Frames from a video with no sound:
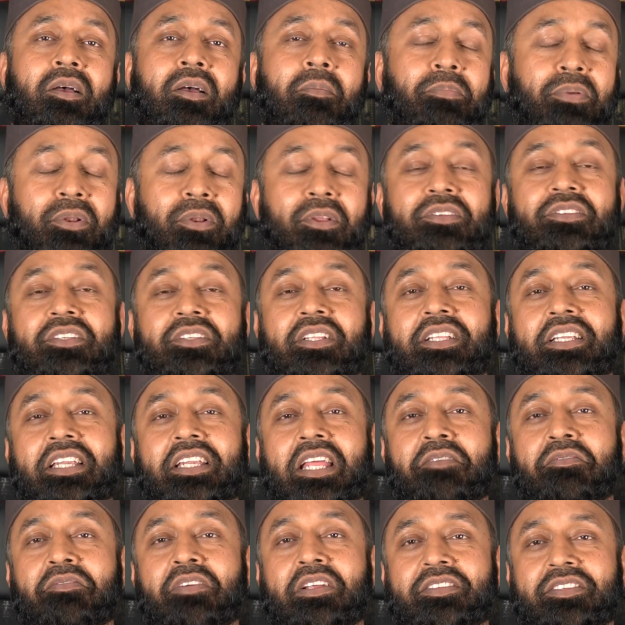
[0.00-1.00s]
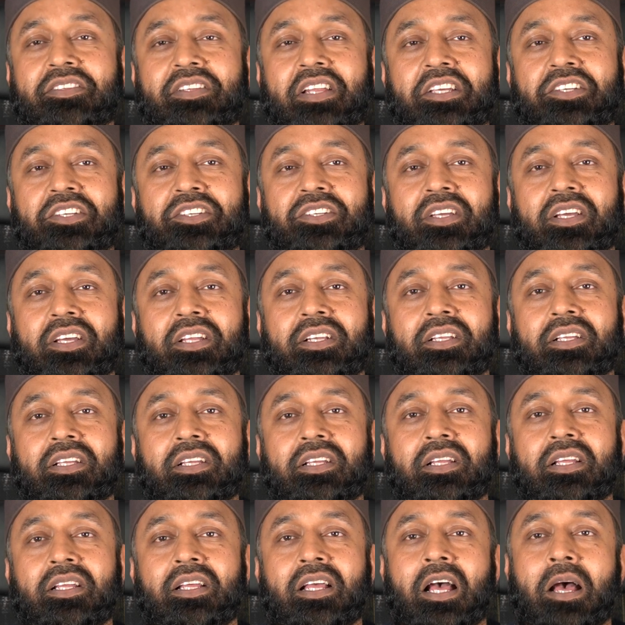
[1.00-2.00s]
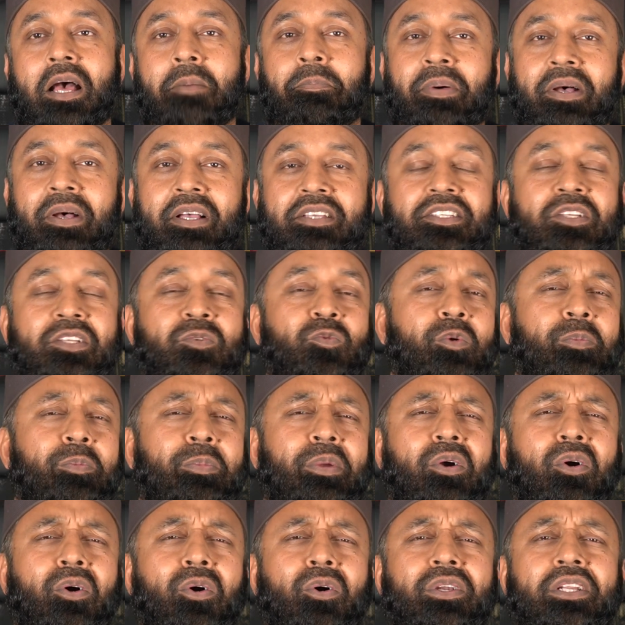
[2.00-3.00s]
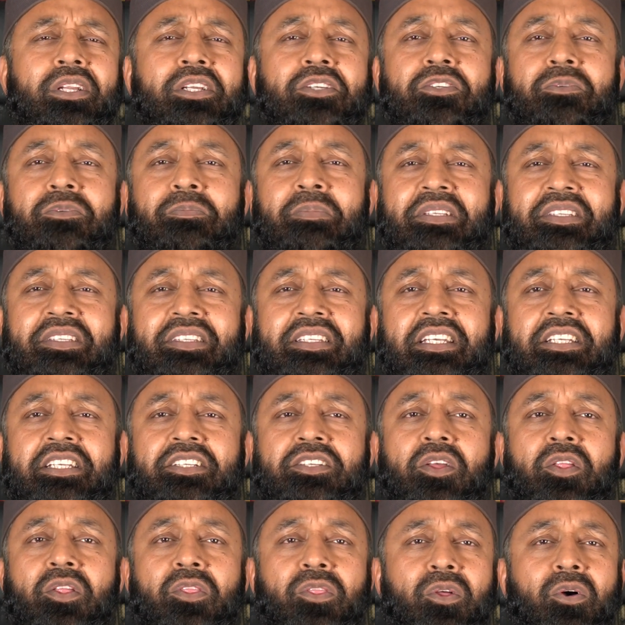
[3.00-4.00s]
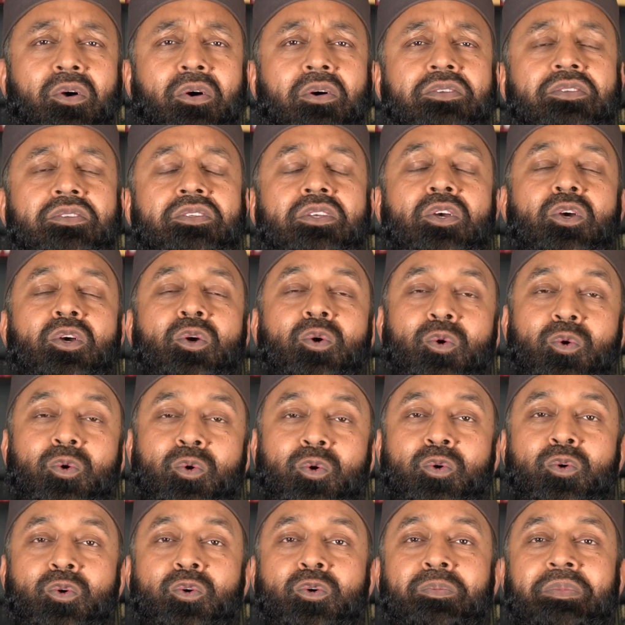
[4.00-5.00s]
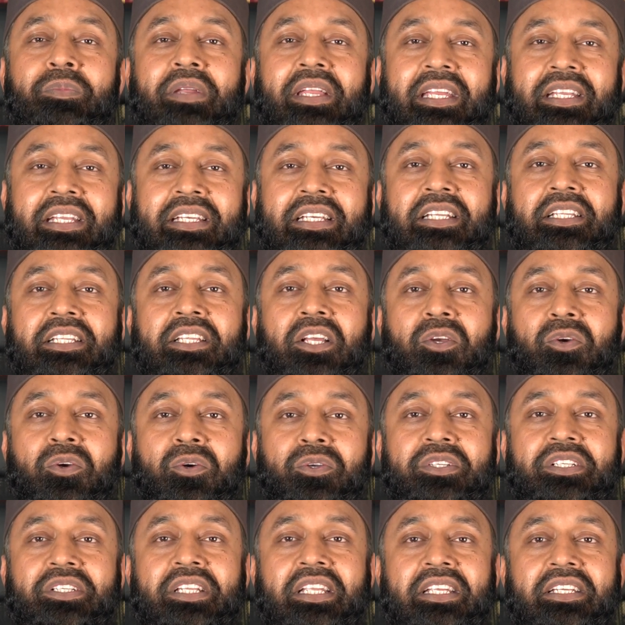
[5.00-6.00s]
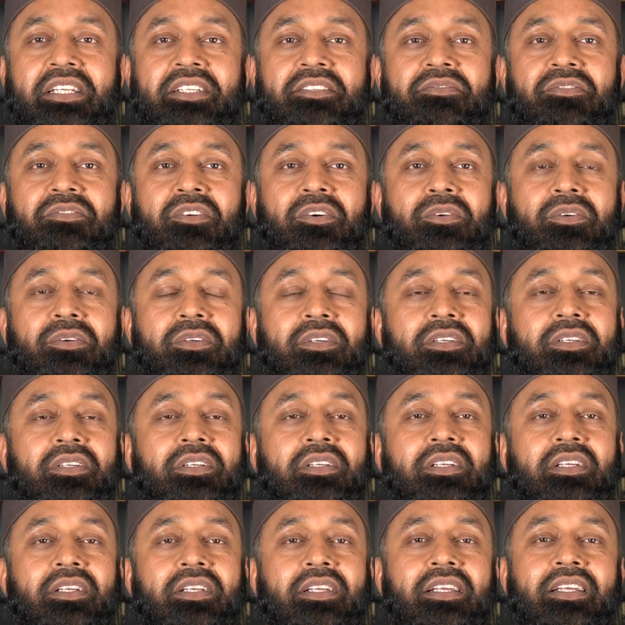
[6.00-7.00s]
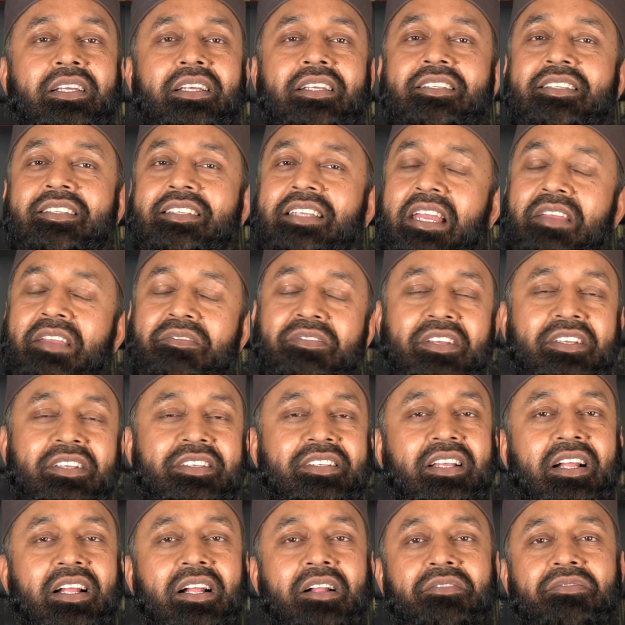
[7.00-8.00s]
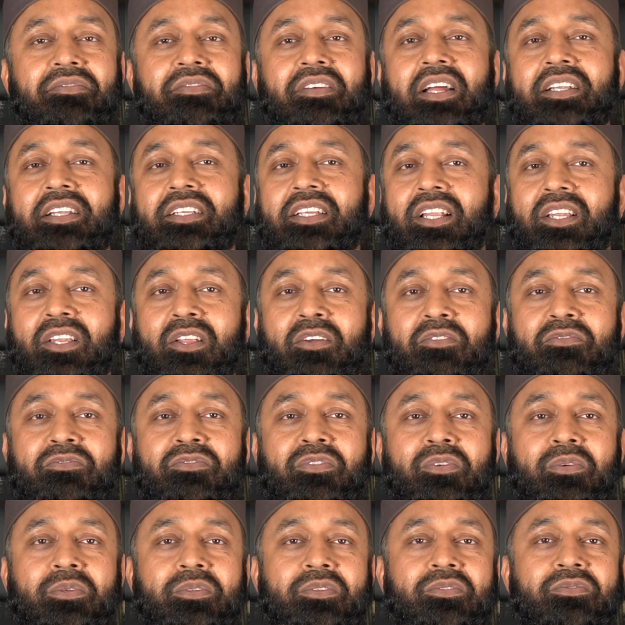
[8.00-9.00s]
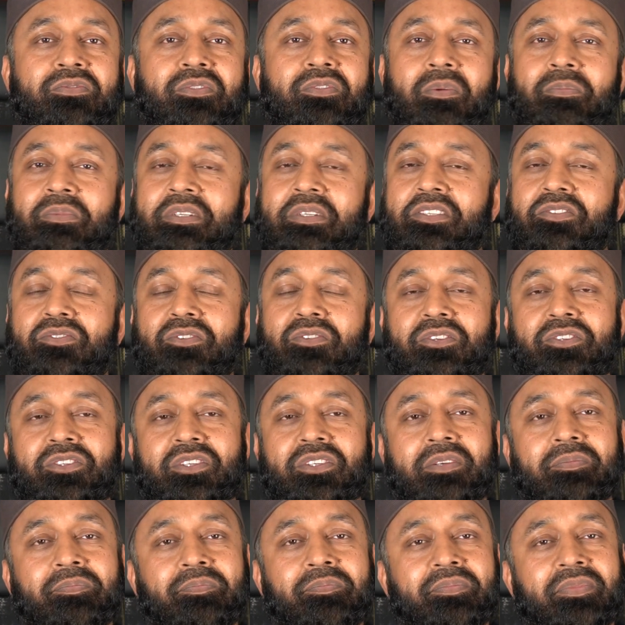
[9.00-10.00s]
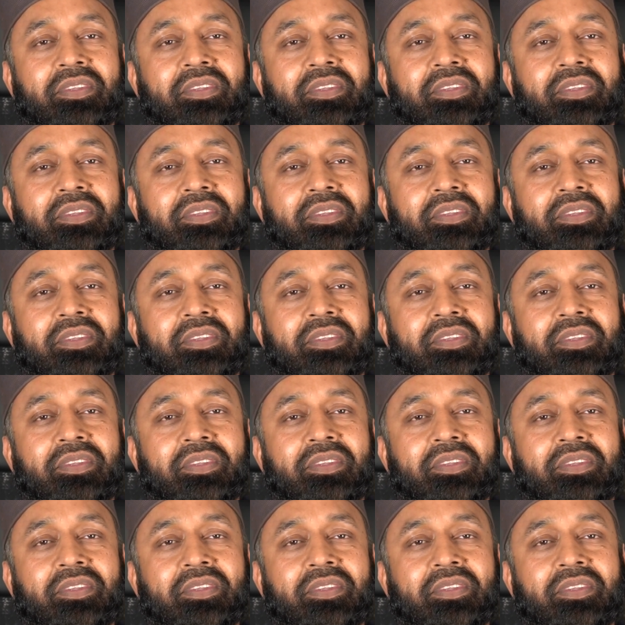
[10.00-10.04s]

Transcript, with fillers: Plus, on the day of resurrection, a person would be ordered to beseech those whom he did the good deed for. Save yourself and your loved ones from destruction.